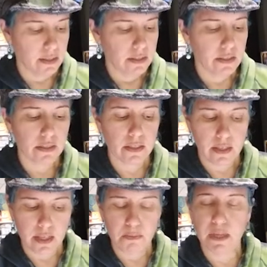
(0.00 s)
Just
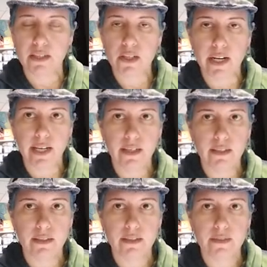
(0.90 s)
keep on trying.
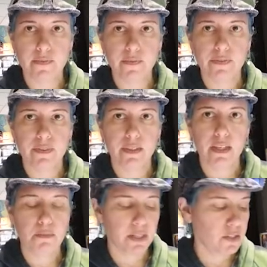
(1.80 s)

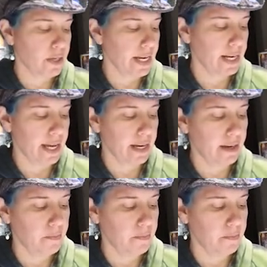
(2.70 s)
Keep on trekking at it.